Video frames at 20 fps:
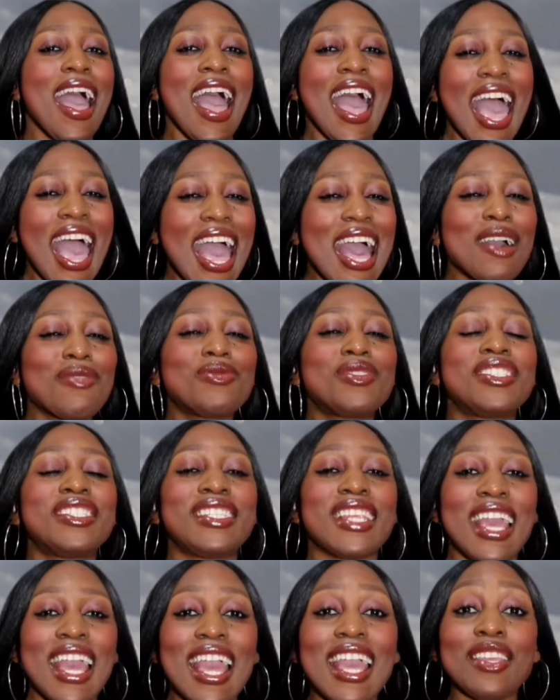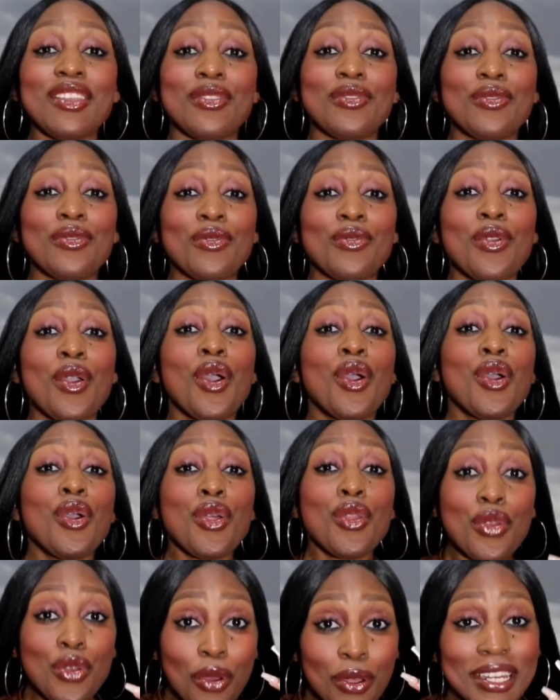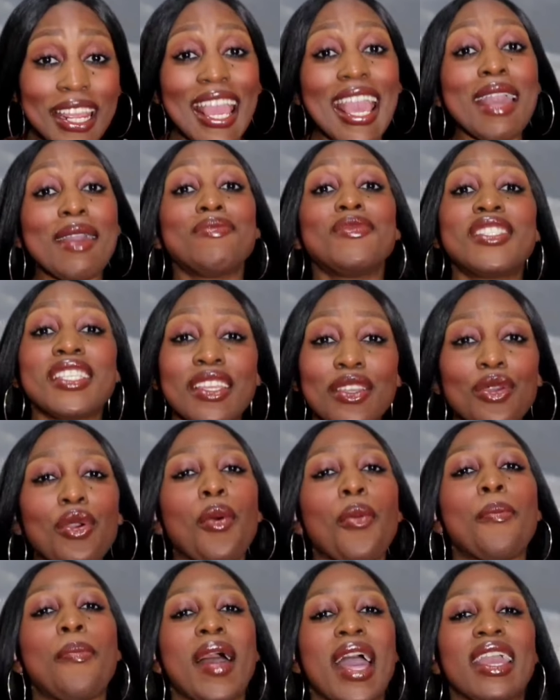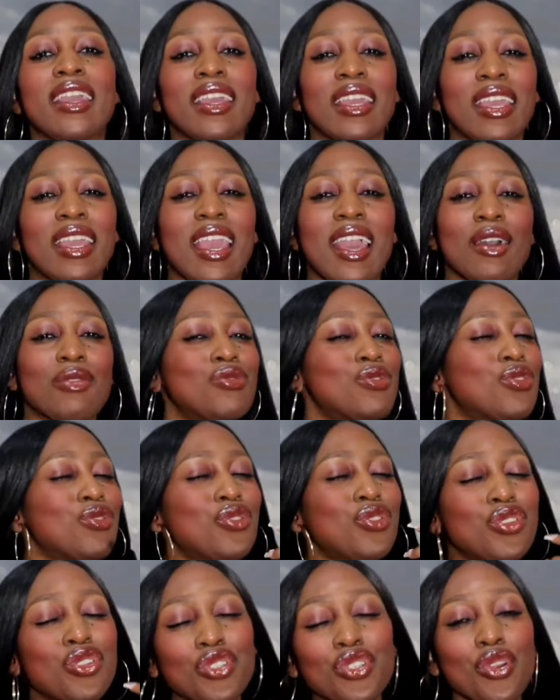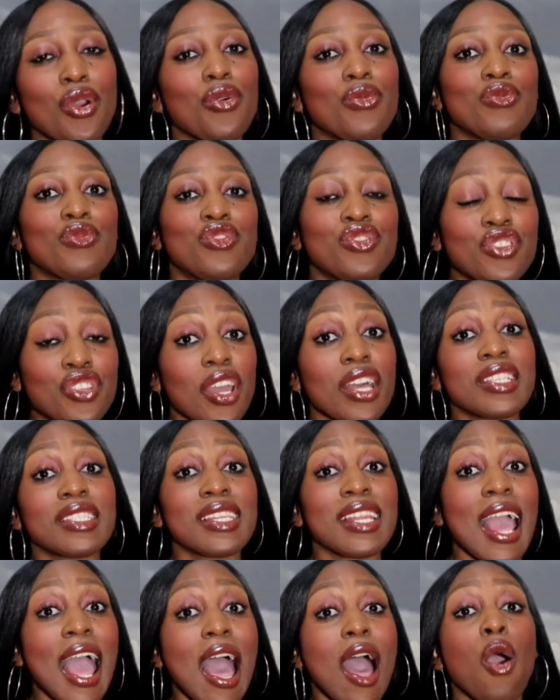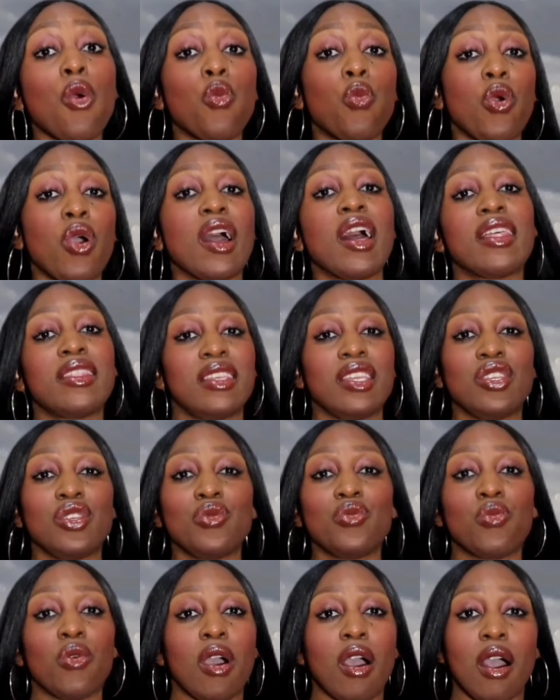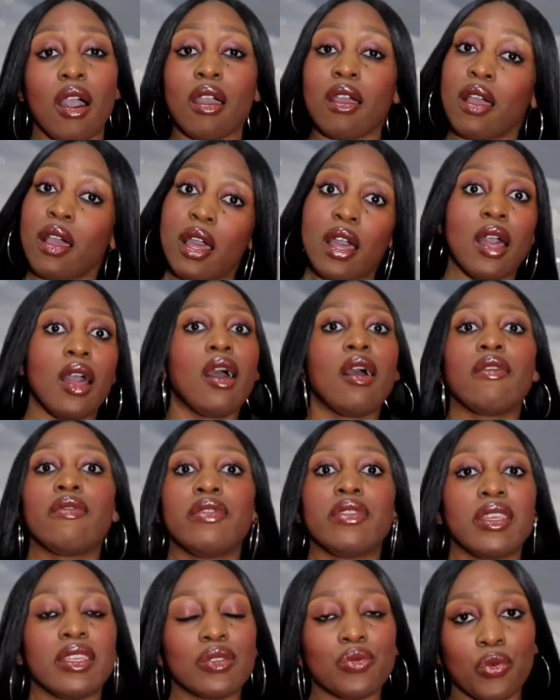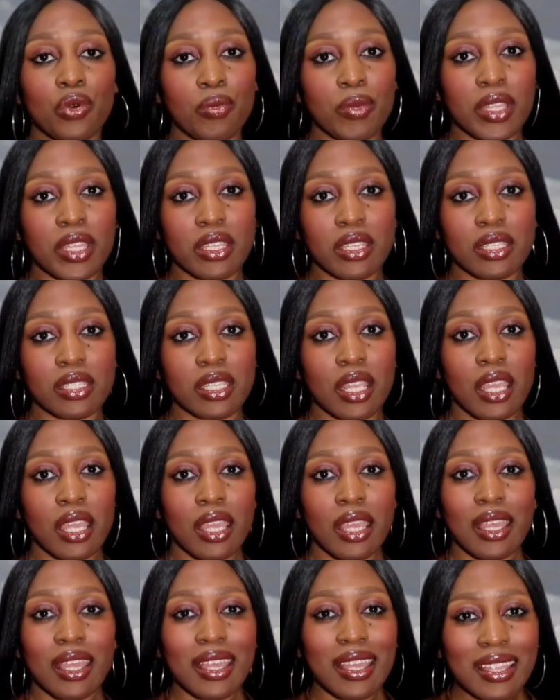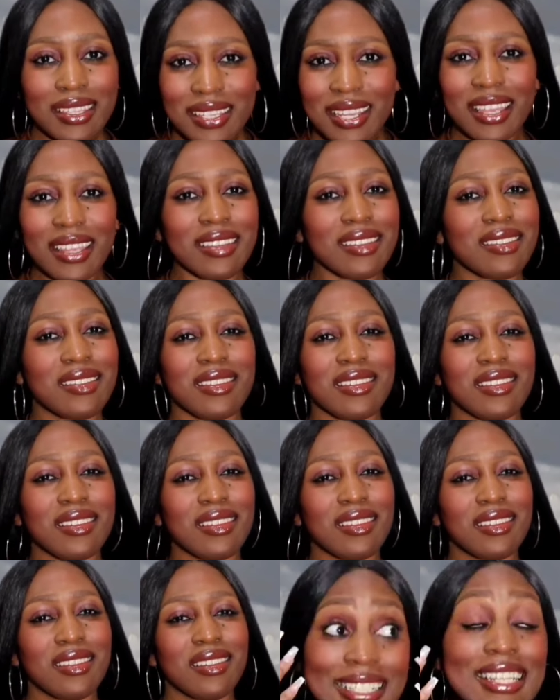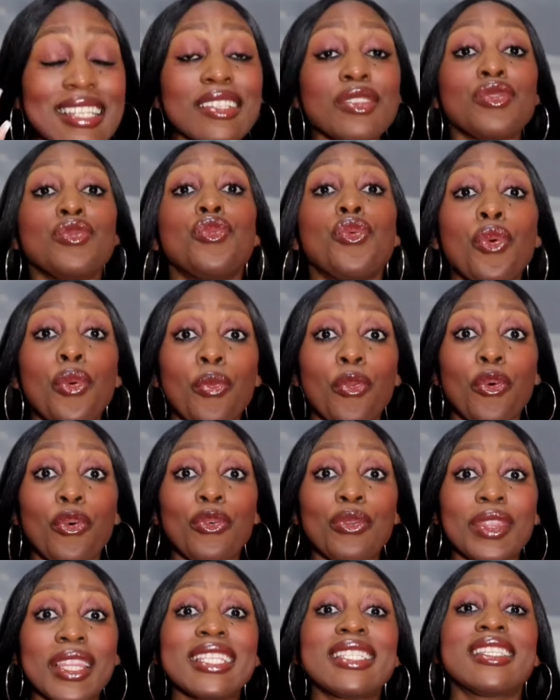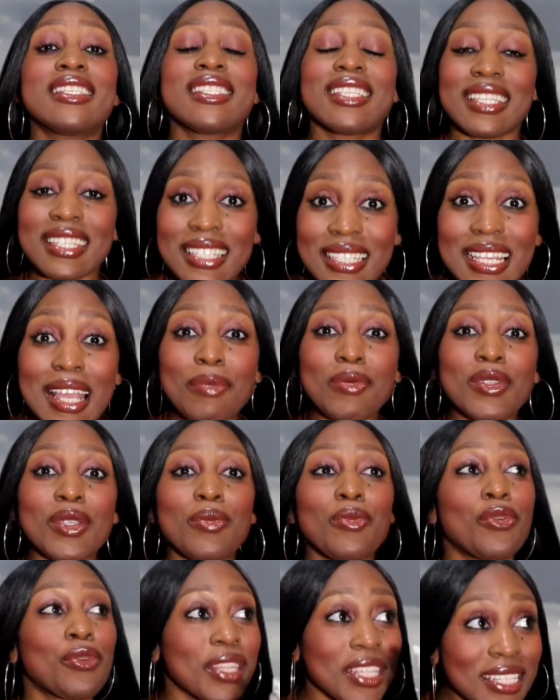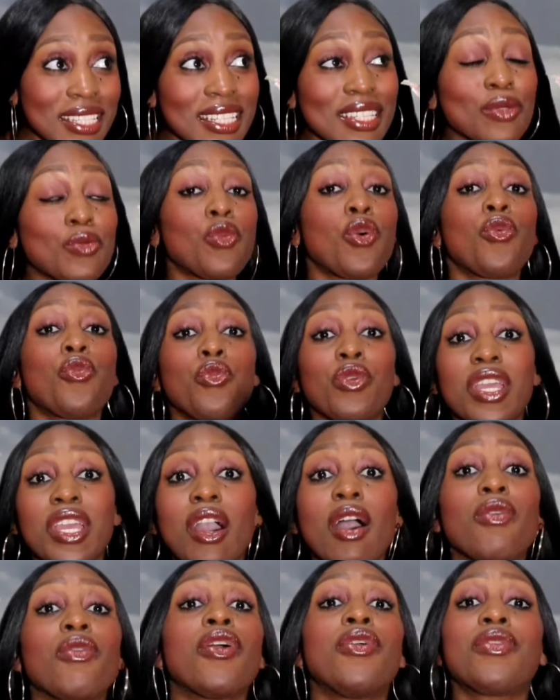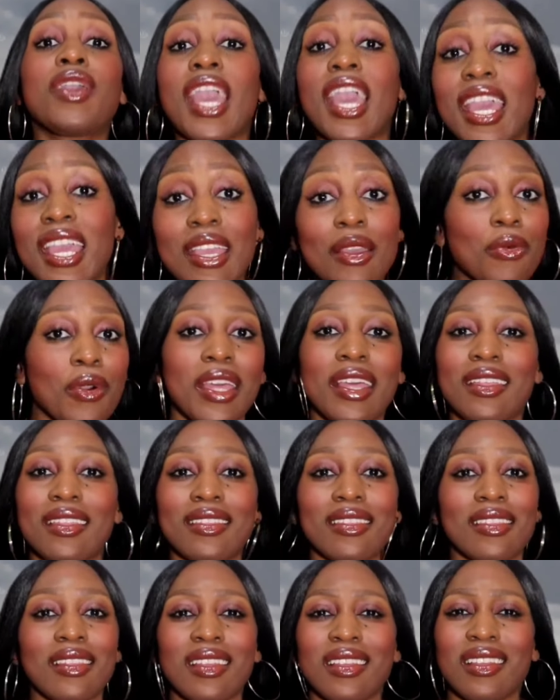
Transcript: How dare you not empty your bank account to show just how worthy you are of this woman's attention? This is normal. This is acceptable. This is what we are okay with.